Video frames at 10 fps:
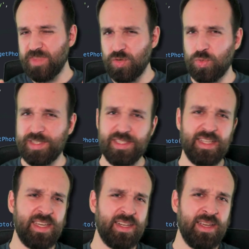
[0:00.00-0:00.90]
Once
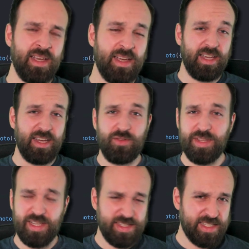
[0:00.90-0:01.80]
again,
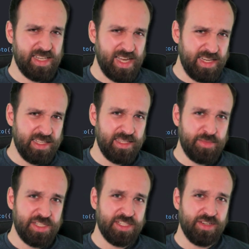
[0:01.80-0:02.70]
everything is kind of
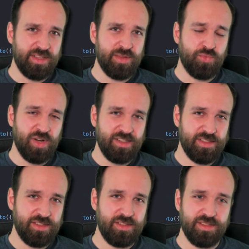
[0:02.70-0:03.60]
limited on the browser,